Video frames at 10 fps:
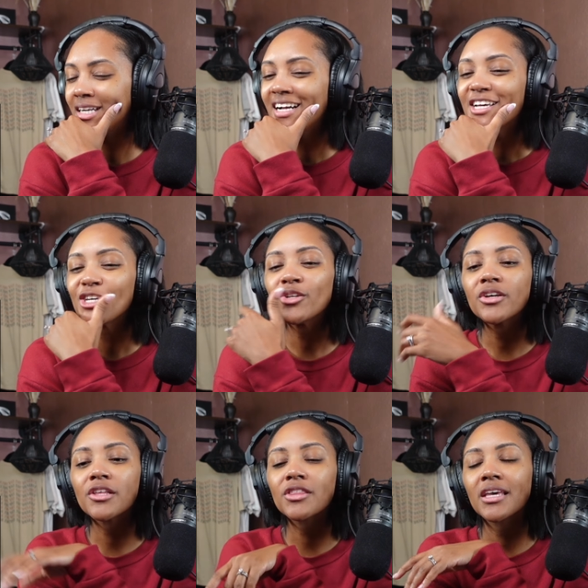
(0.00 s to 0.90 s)
You know,
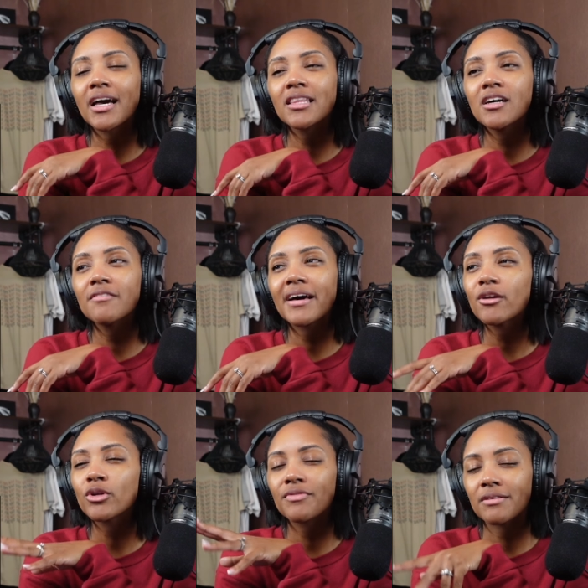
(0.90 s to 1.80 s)
another thing I love, I
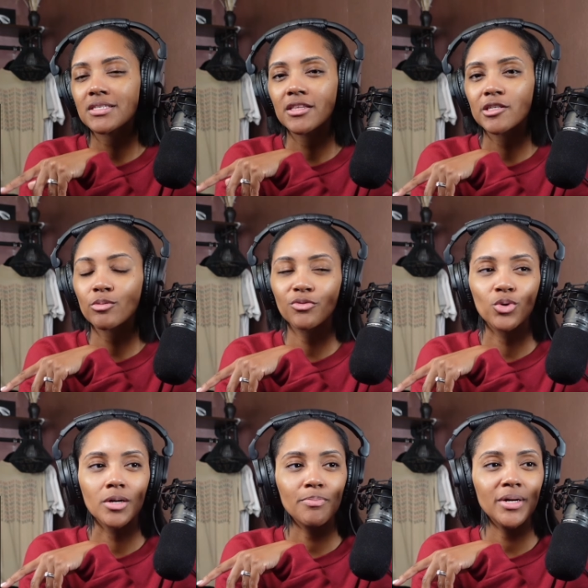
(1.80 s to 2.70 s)
don't know if I've said this
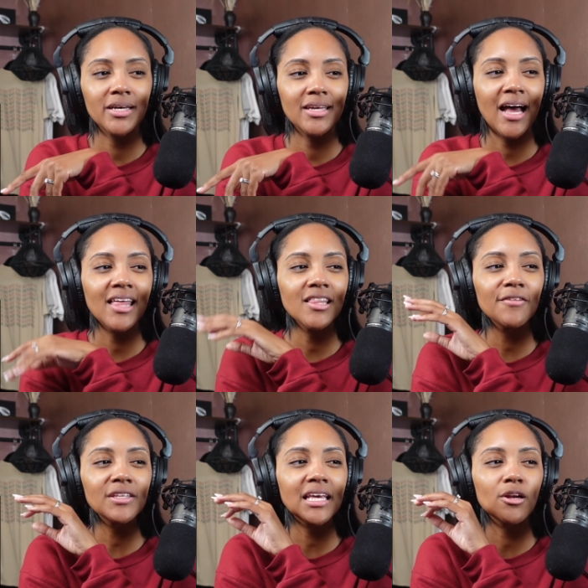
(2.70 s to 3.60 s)
before, but I
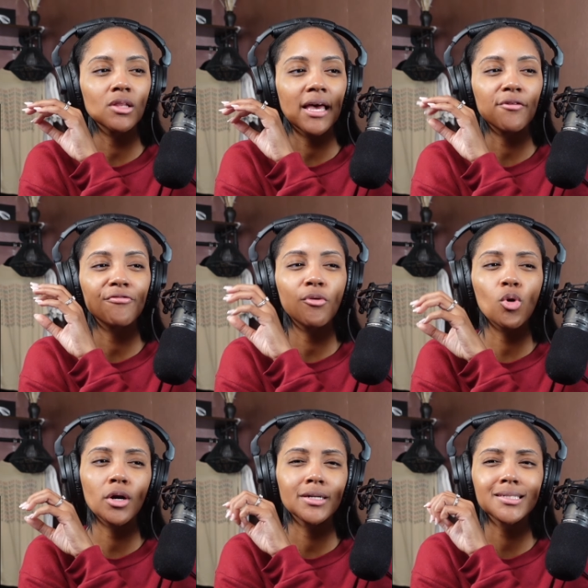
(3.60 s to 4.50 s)
love that they don't like
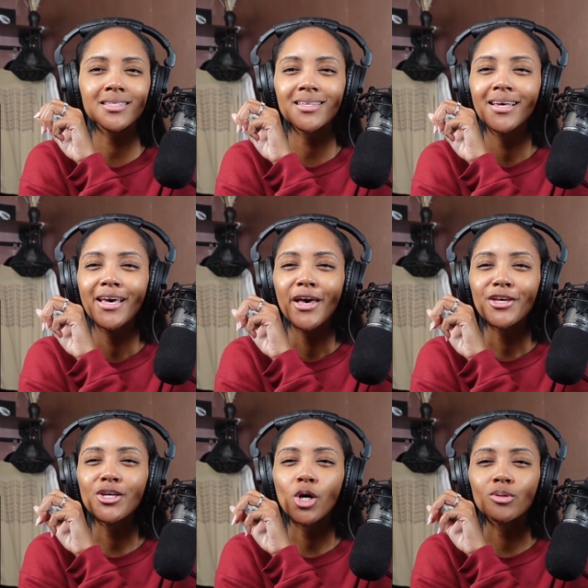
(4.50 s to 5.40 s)
force,
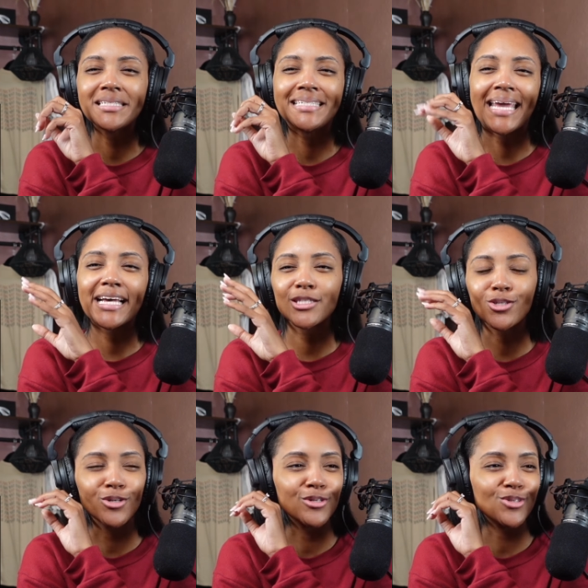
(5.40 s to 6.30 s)
you know,
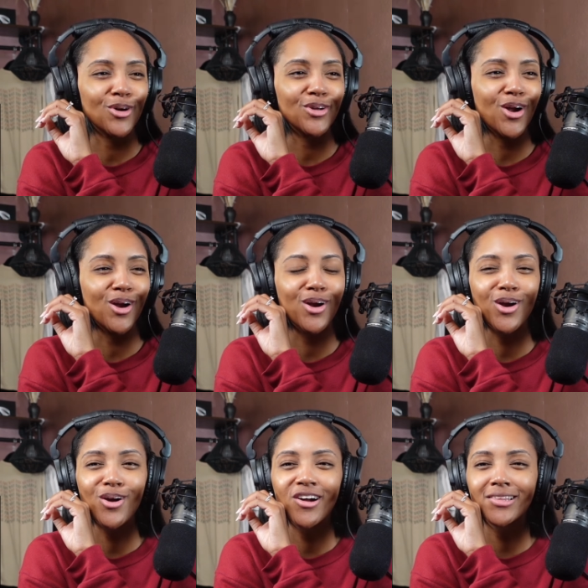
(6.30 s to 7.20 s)
dancers on
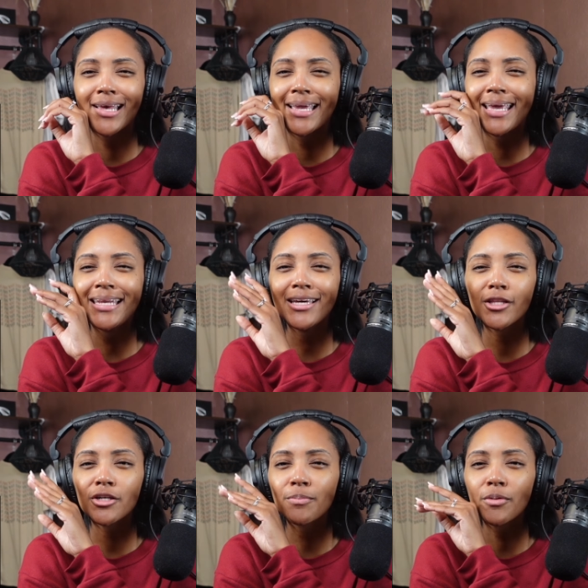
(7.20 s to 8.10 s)
her, like any
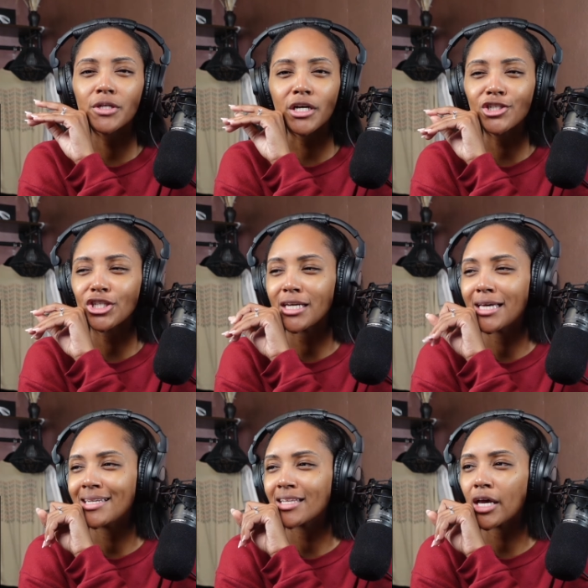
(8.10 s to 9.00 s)
other production,
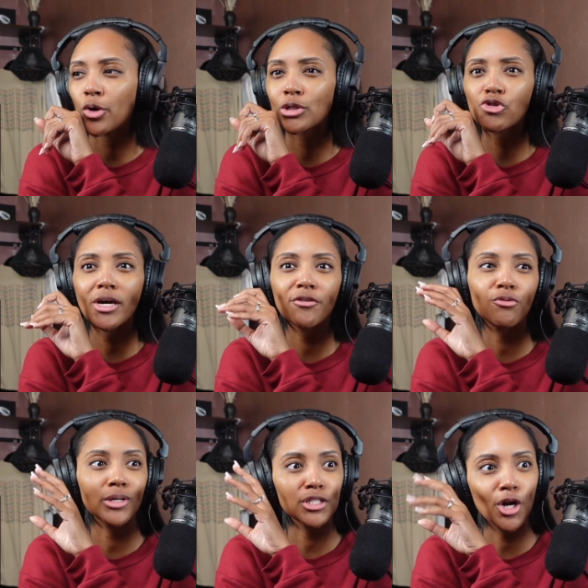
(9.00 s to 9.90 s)
and like, or try to
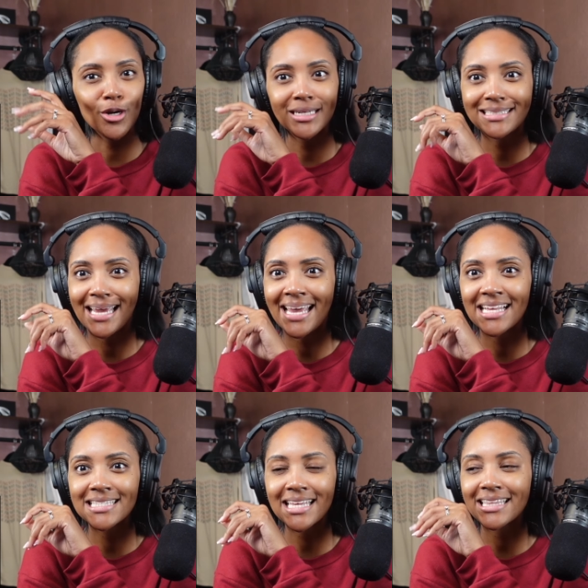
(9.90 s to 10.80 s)
force her to dance.